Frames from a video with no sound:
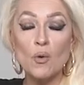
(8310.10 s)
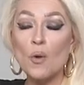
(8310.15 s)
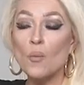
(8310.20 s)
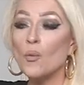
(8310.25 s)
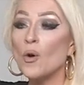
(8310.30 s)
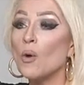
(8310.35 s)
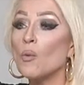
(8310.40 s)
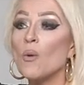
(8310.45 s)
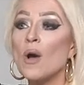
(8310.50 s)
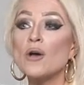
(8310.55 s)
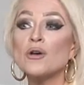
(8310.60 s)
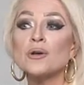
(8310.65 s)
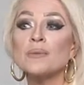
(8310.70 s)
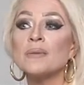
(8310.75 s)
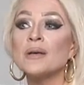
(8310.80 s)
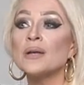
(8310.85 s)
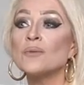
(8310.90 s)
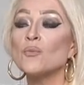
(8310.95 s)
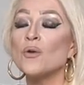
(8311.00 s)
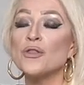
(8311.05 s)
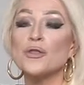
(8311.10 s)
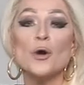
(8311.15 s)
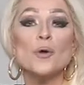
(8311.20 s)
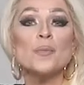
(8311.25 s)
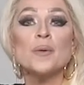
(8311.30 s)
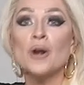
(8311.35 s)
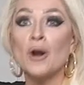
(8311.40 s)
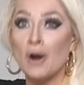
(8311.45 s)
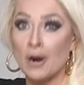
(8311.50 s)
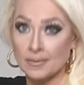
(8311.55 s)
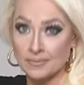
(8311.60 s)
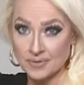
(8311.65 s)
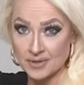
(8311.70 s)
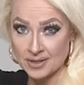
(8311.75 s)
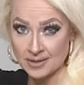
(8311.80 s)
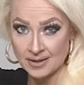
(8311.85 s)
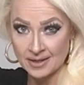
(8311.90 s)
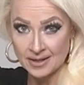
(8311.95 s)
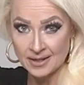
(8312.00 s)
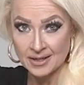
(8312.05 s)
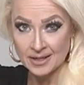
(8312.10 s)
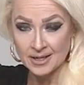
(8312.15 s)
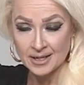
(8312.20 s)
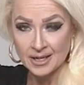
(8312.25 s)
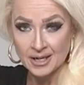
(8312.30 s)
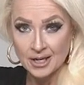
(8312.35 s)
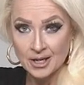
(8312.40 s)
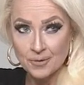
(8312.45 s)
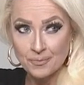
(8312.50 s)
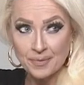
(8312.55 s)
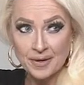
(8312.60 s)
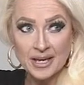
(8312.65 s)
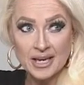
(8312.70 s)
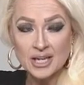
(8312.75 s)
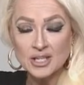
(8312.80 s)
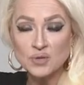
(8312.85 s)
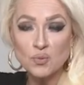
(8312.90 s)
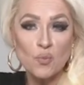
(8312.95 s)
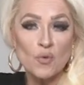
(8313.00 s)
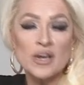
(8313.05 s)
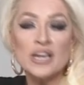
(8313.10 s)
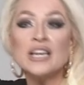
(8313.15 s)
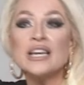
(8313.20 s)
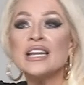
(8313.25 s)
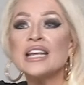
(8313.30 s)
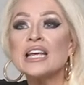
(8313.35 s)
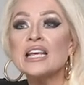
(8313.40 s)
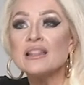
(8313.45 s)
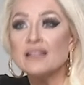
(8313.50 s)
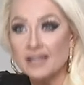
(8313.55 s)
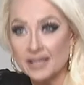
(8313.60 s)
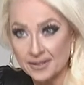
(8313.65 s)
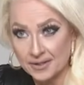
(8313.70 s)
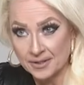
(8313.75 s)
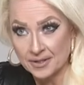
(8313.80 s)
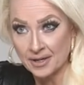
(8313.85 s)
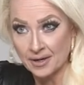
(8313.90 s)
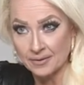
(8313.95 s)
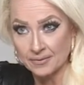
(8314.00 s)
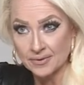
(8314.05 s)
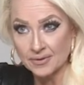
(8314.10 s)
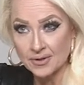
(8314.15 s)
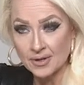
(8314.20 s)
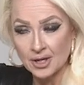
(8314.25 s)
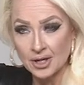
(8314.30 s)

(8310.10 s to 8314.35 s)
we'll welcome it with open arms, because we need these stones.